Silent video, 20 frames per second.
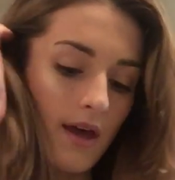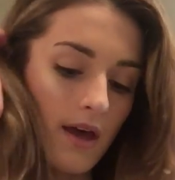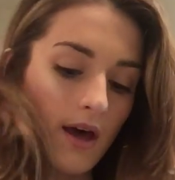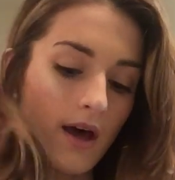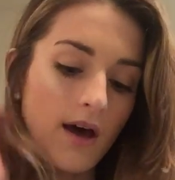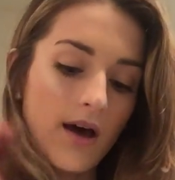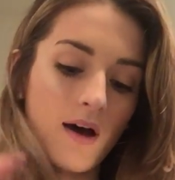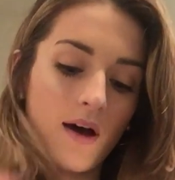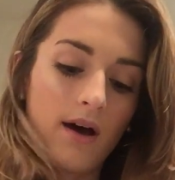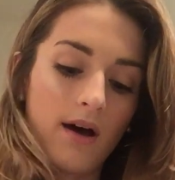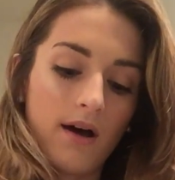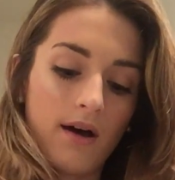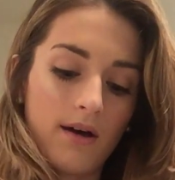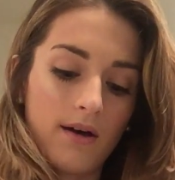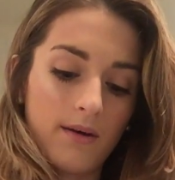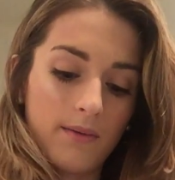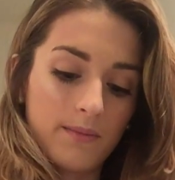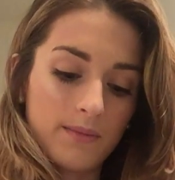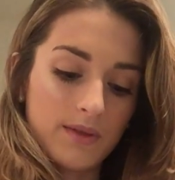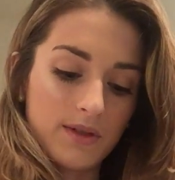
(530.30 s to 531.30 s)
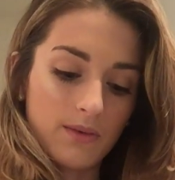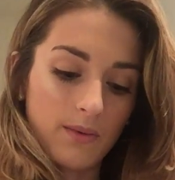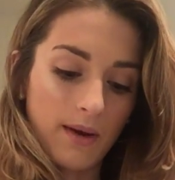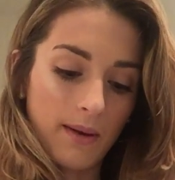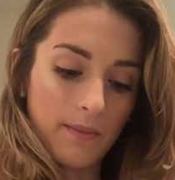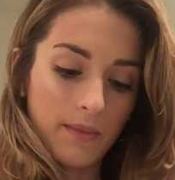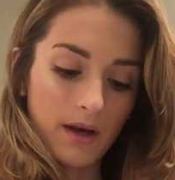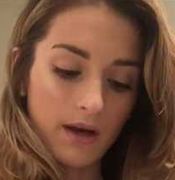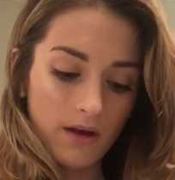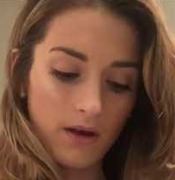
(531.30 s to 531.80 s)
So
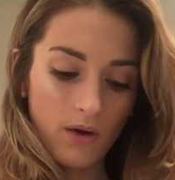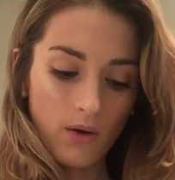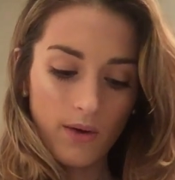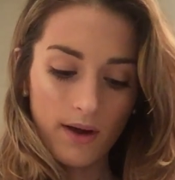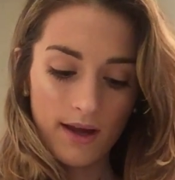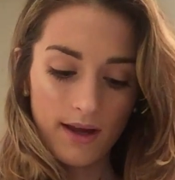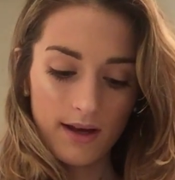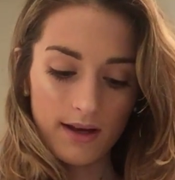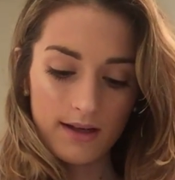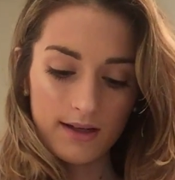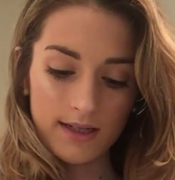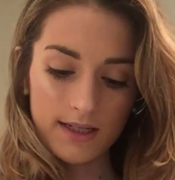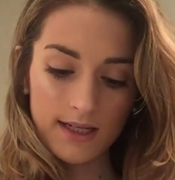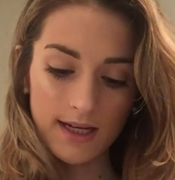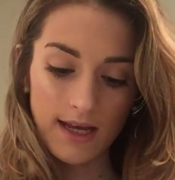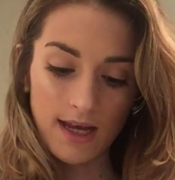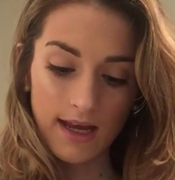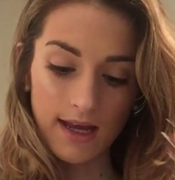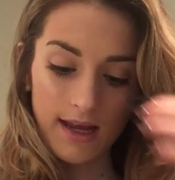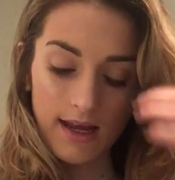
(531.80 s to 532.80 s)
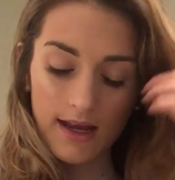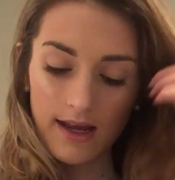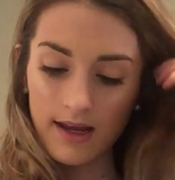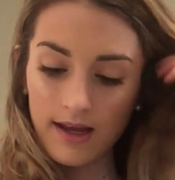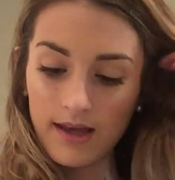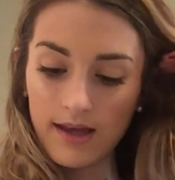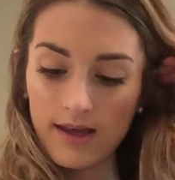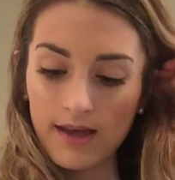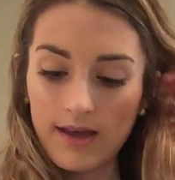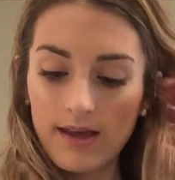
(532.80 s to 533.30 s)
I'm gonna go ahead and
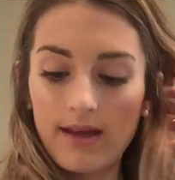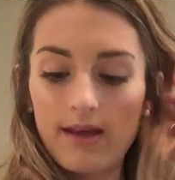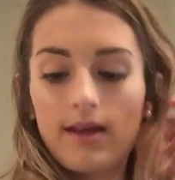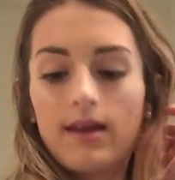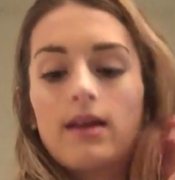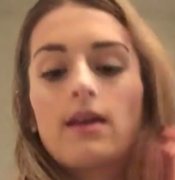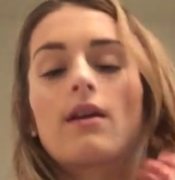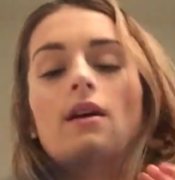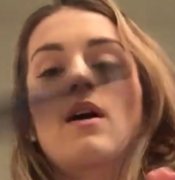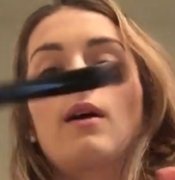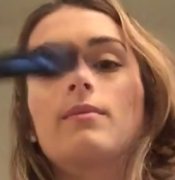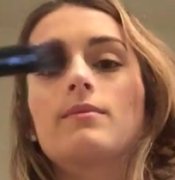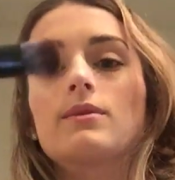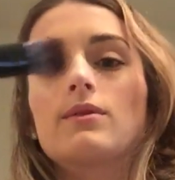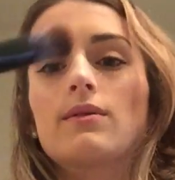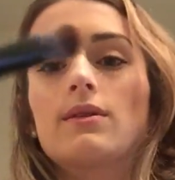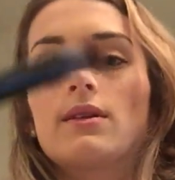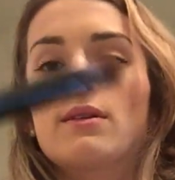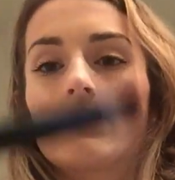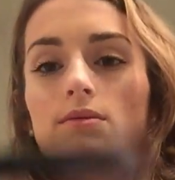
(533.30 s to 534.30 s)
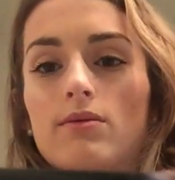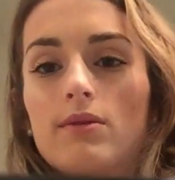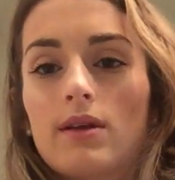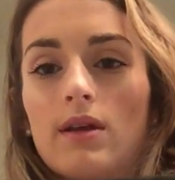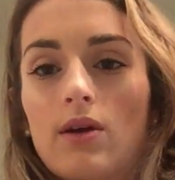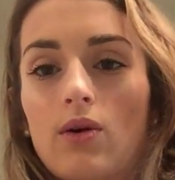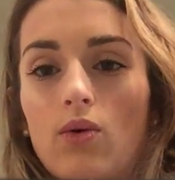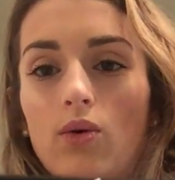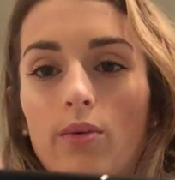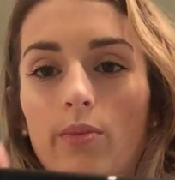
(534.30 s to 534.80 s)
take, it comes with this
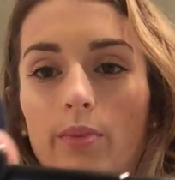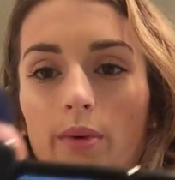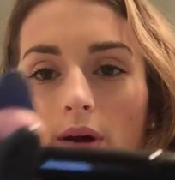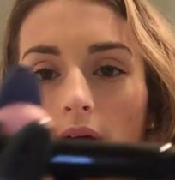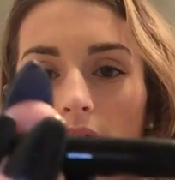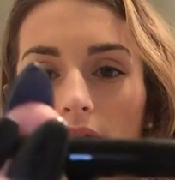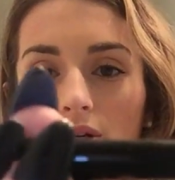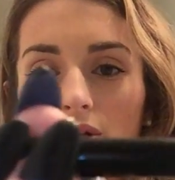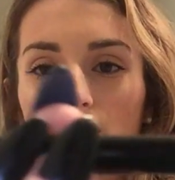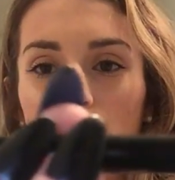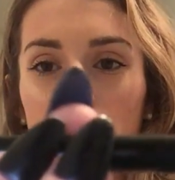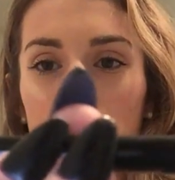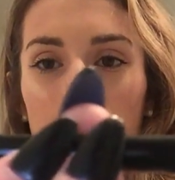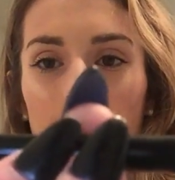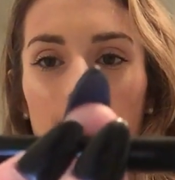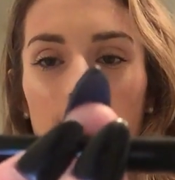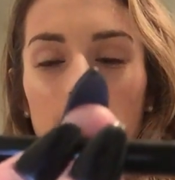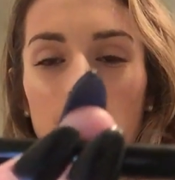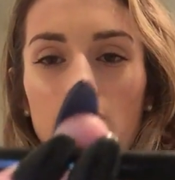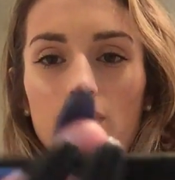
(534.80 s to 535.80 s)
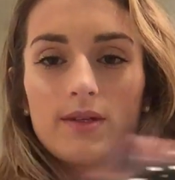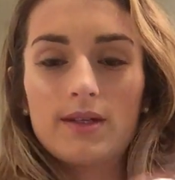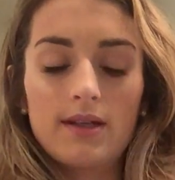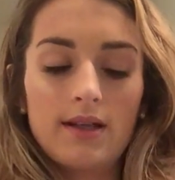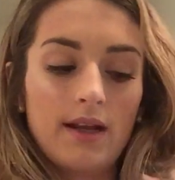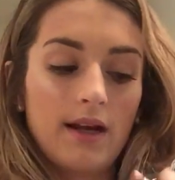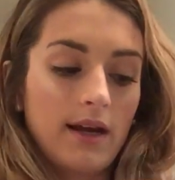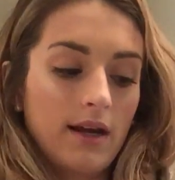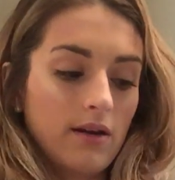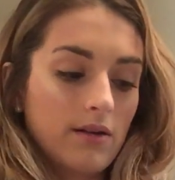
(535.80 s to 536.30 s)
really cool brush, which I use,
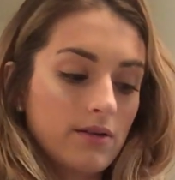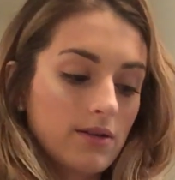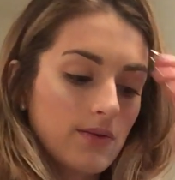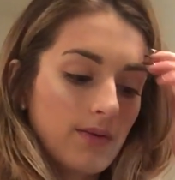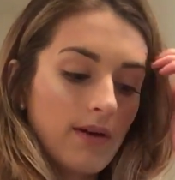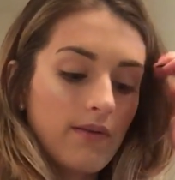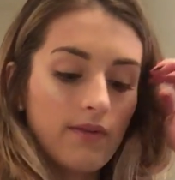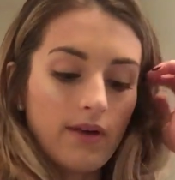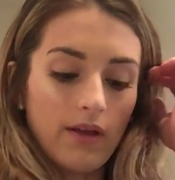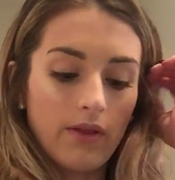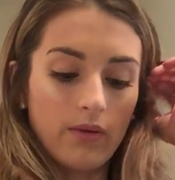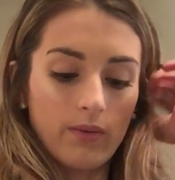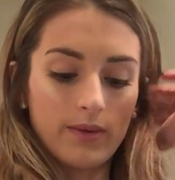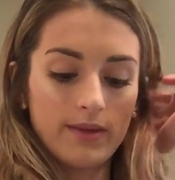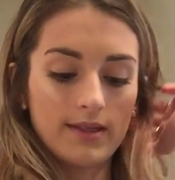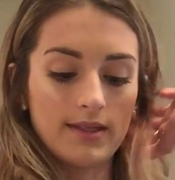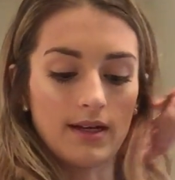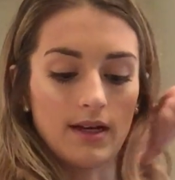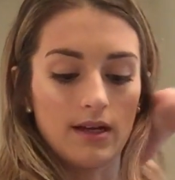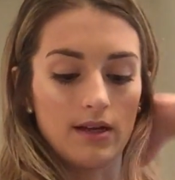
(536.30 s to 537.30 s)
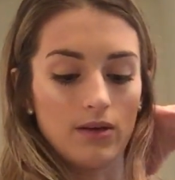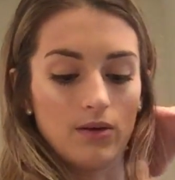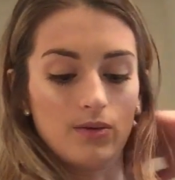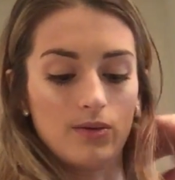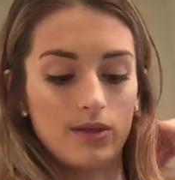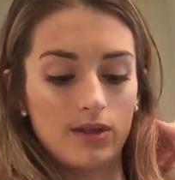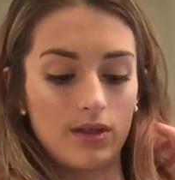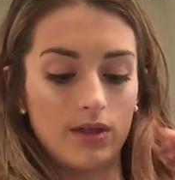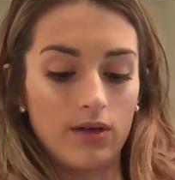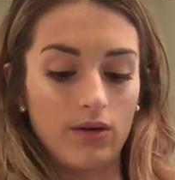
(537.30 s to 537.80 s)
and then I also have other ones that I
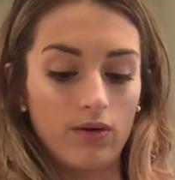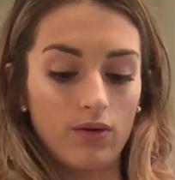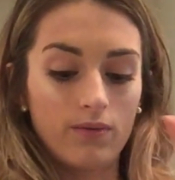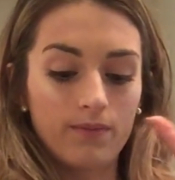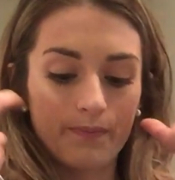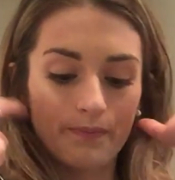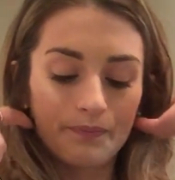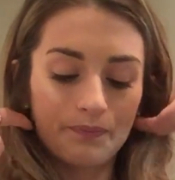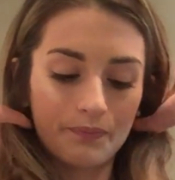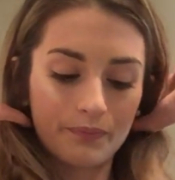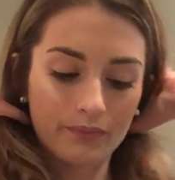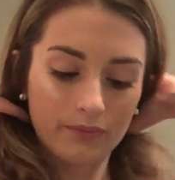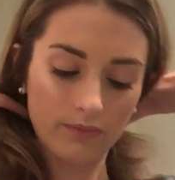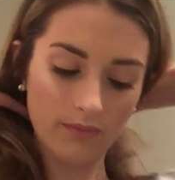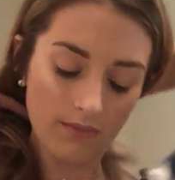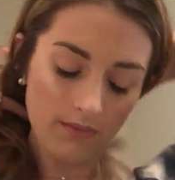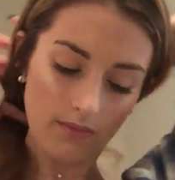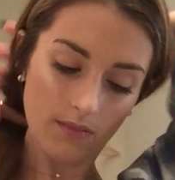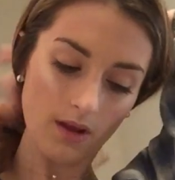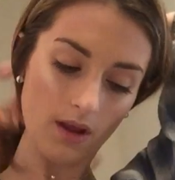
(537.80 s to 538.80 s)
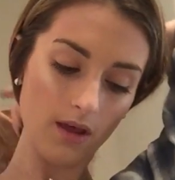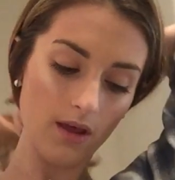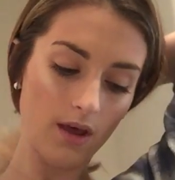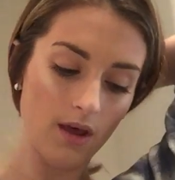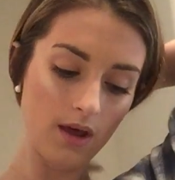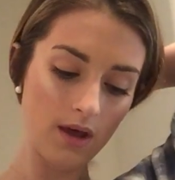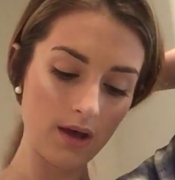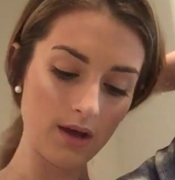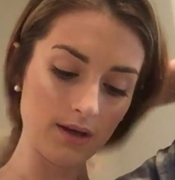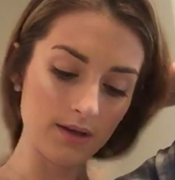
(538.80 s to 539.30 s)
use too.
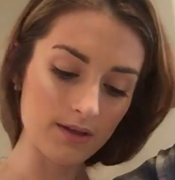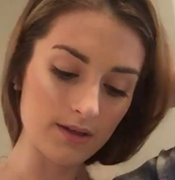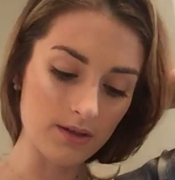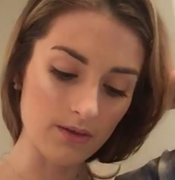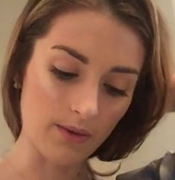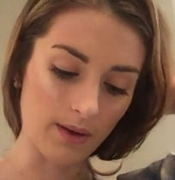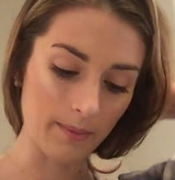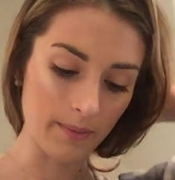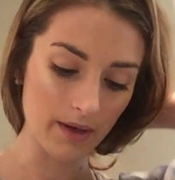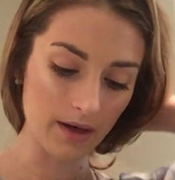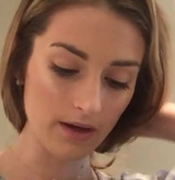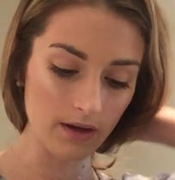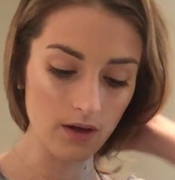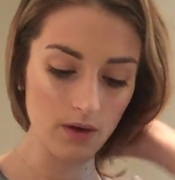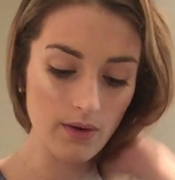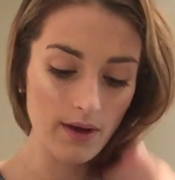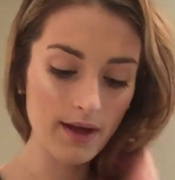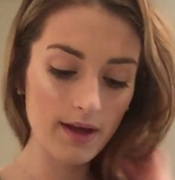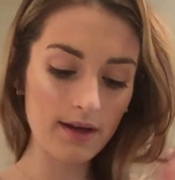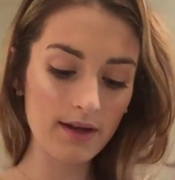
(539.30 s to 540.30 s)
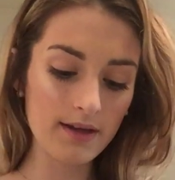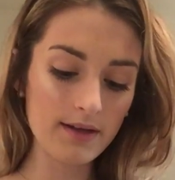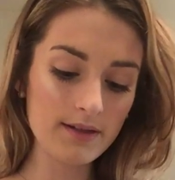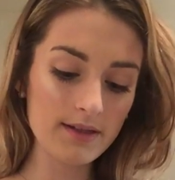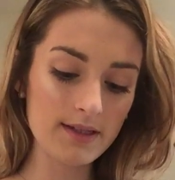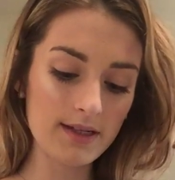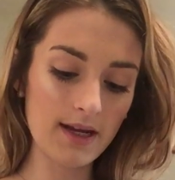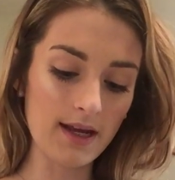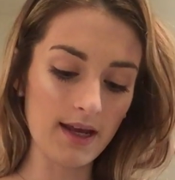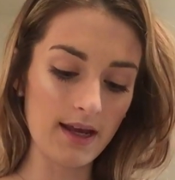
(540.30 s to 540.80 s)
So I'm gonna go ahead
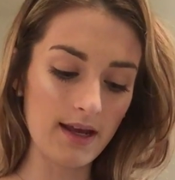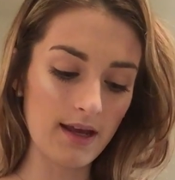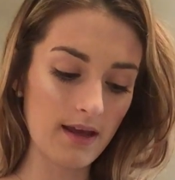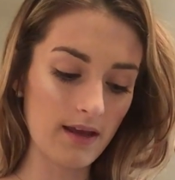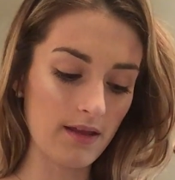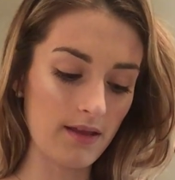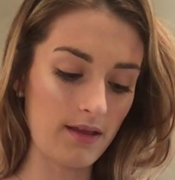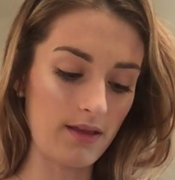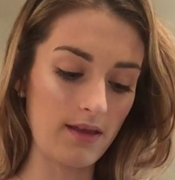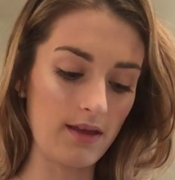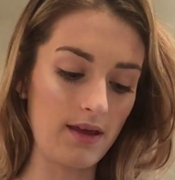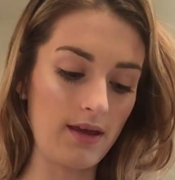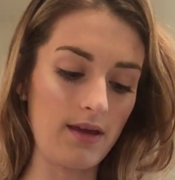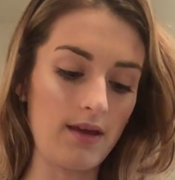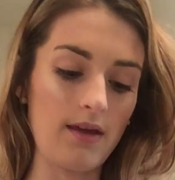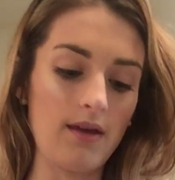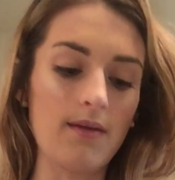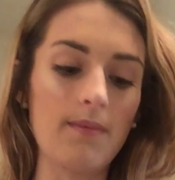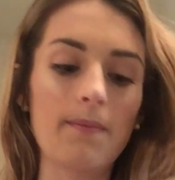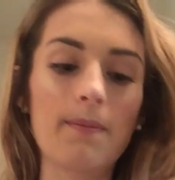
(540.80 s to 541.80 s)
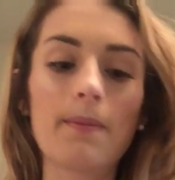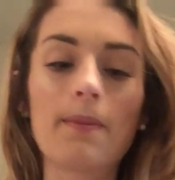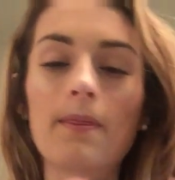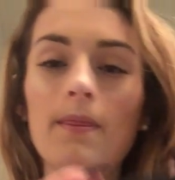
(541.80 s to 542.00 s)
and take the